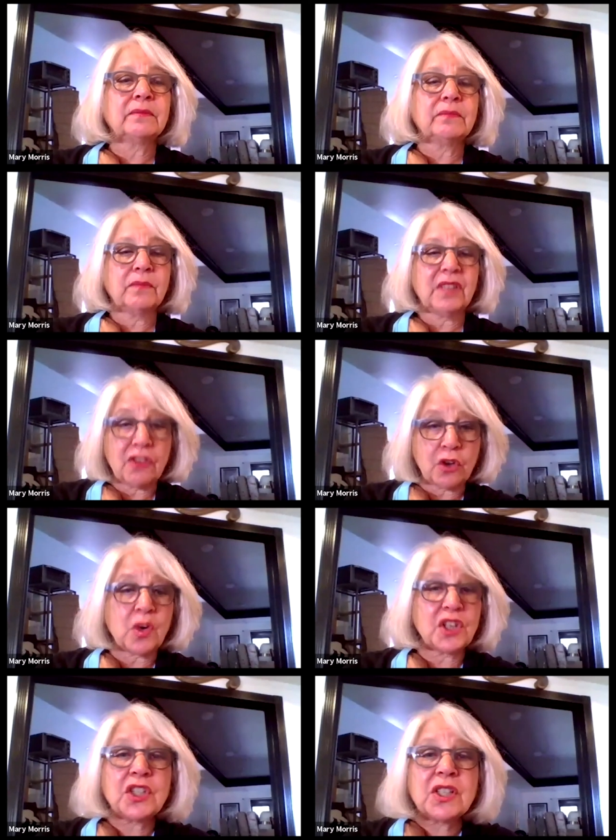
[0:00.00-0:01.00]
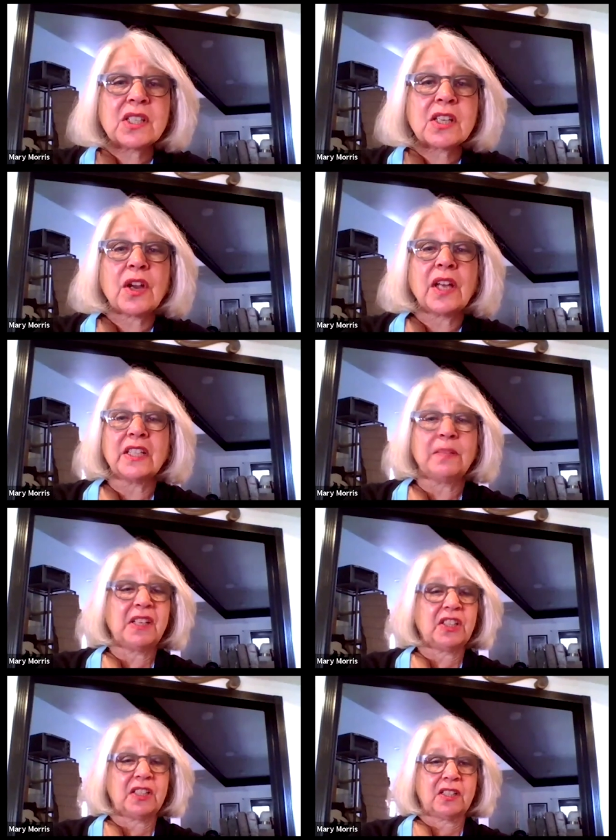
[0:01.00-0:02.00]
But are there questions? Sorry, I didn't
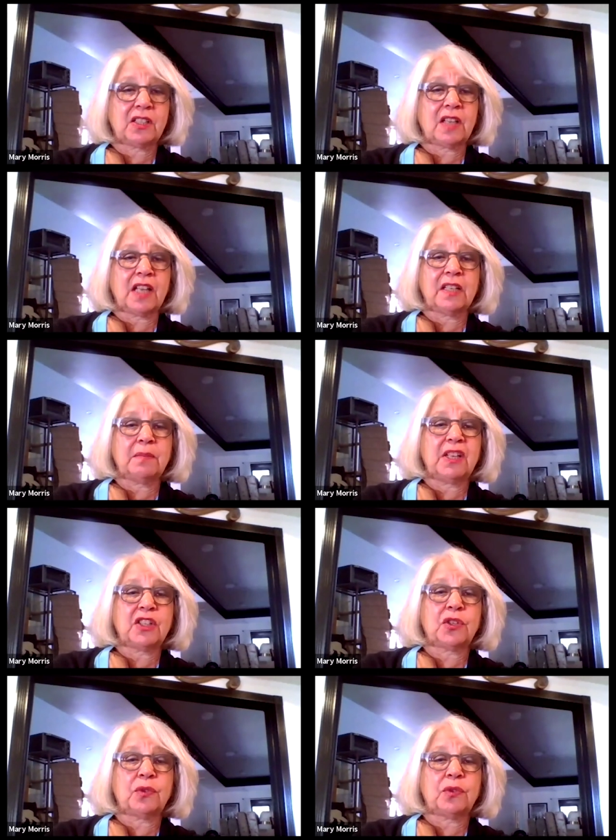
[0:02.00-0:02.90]
mean to just, I didn't mean we do, to.